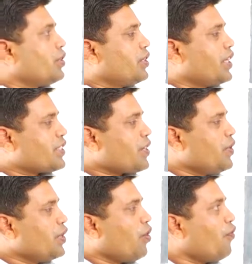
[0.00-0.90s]
The SI
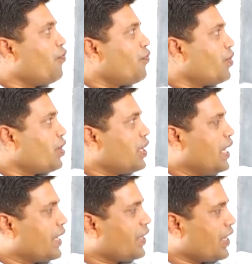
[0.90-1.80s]
unit of
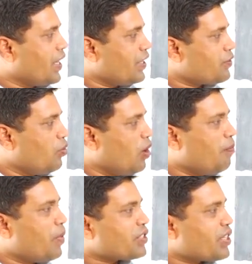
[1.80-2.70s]
electric current is
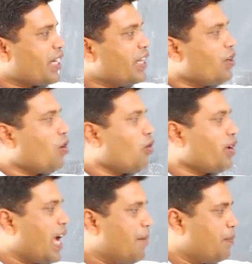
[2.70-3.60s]
coulomb per second
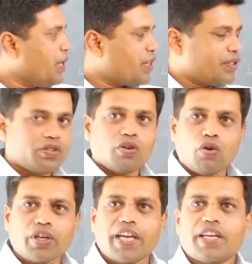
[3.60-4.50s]
or ampere.
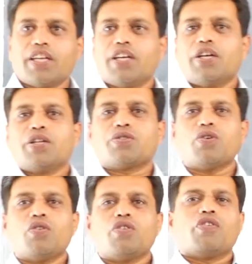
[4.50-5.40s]
Okay.
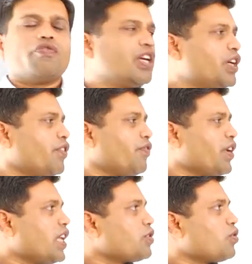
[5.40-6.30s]
So
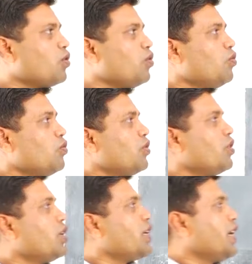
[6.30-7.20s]
we also know
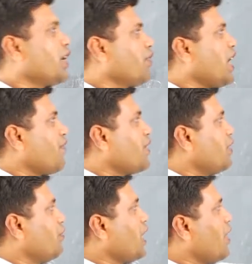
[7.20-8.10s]
here we have
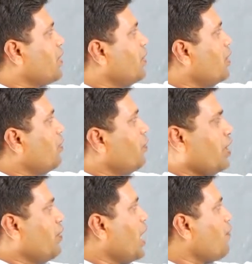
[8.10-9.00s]

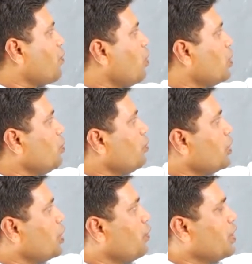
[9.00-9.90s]
told you
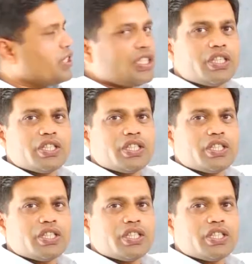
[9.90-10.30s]
Q is the